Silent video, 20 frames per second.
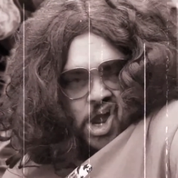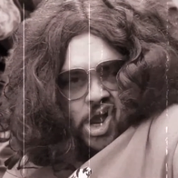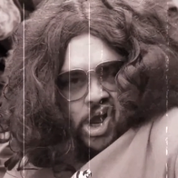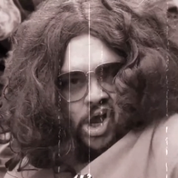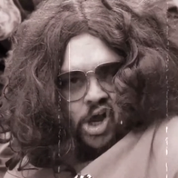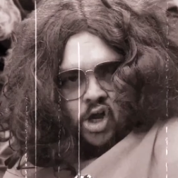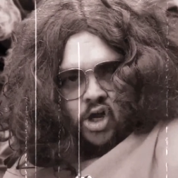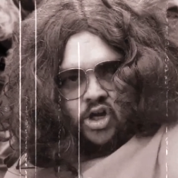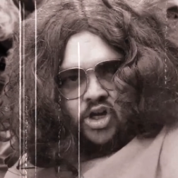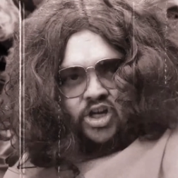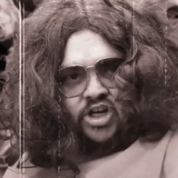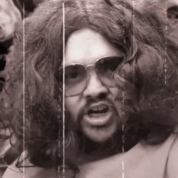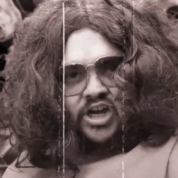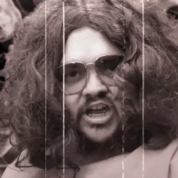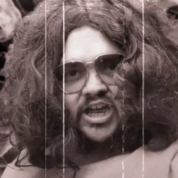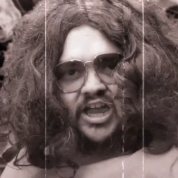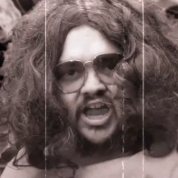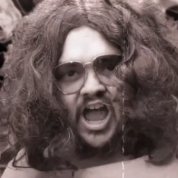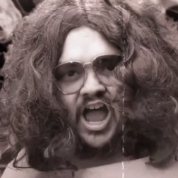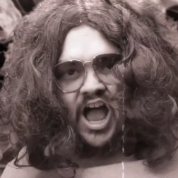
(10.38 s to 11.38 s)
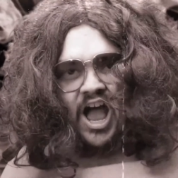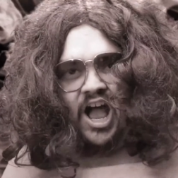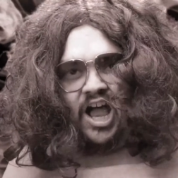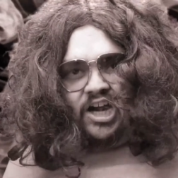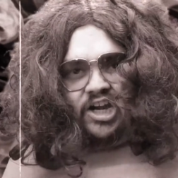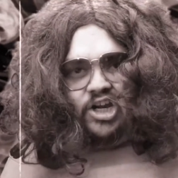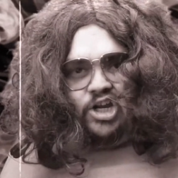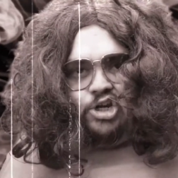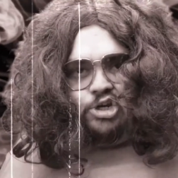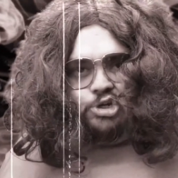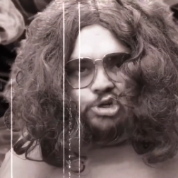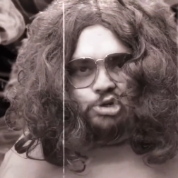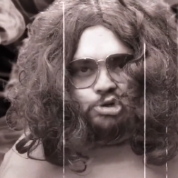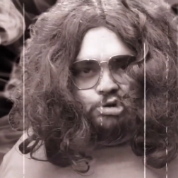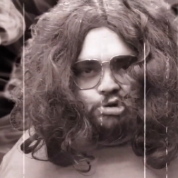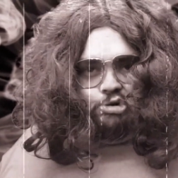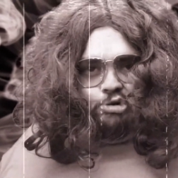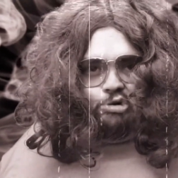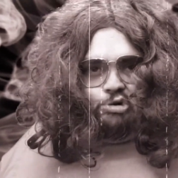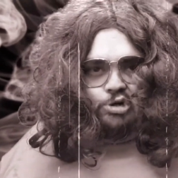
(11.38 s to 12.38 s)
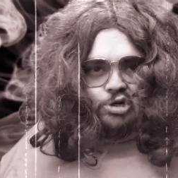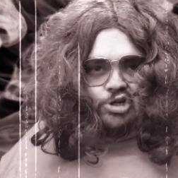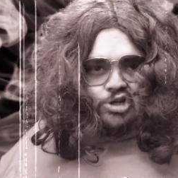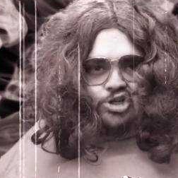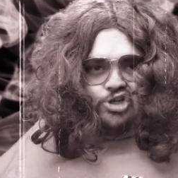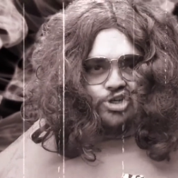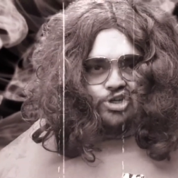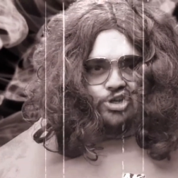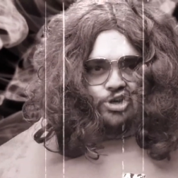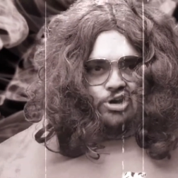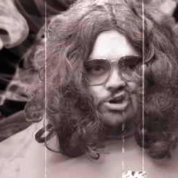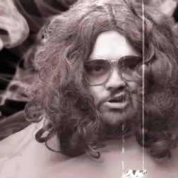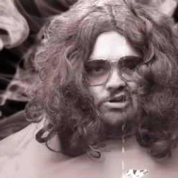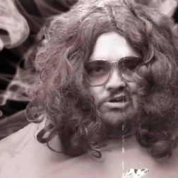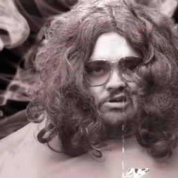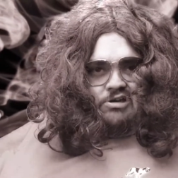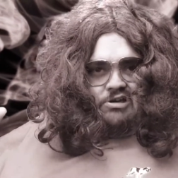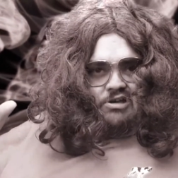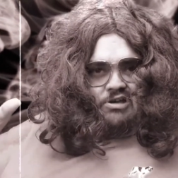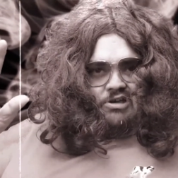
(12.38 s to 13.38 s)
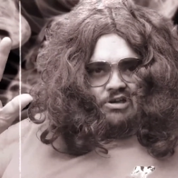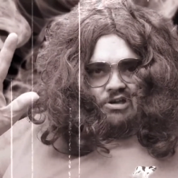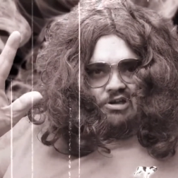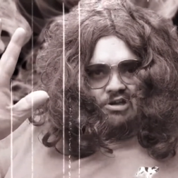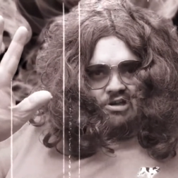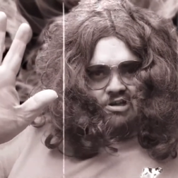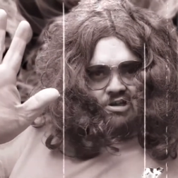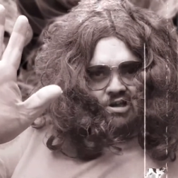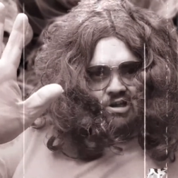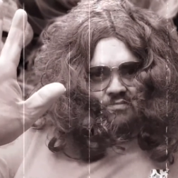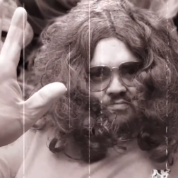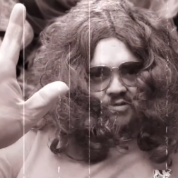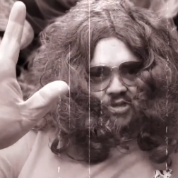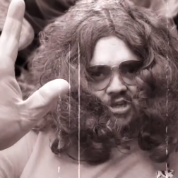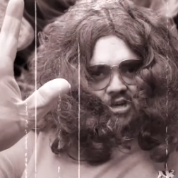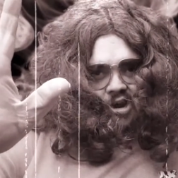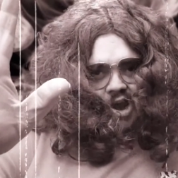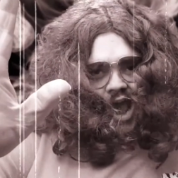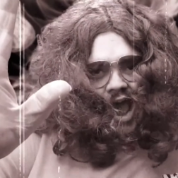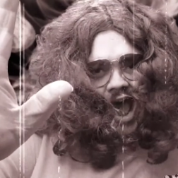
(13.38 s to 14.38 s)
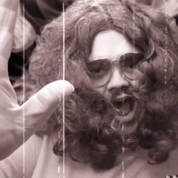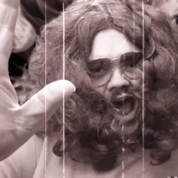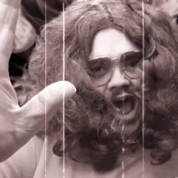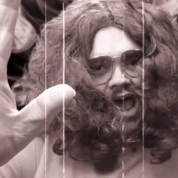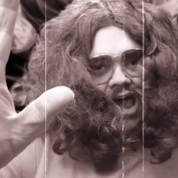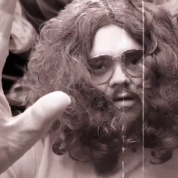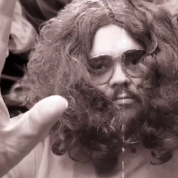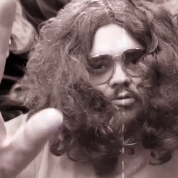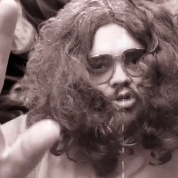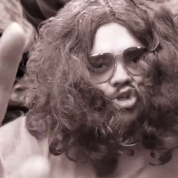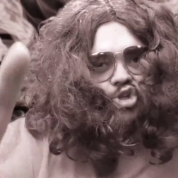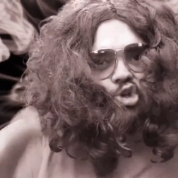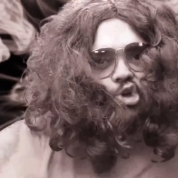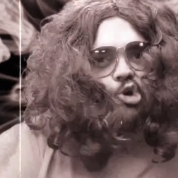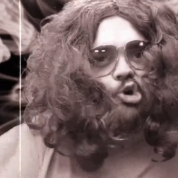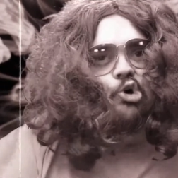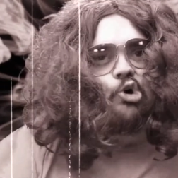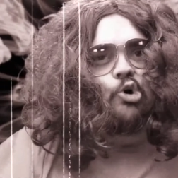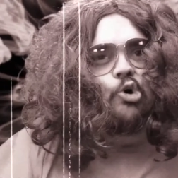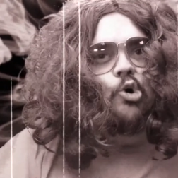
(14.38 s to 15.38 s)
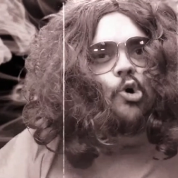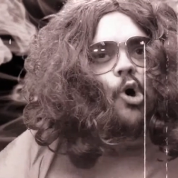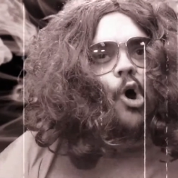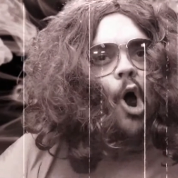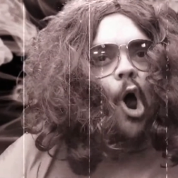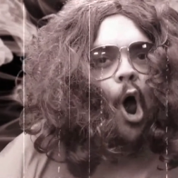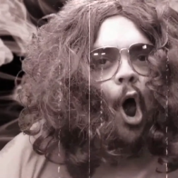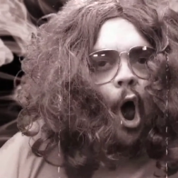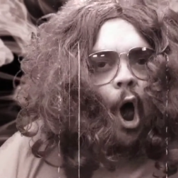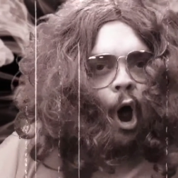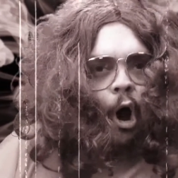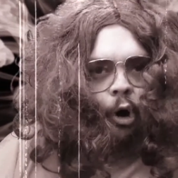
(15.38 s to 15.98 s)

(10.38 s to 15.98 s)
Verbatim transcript: all you gotta do is subscribe to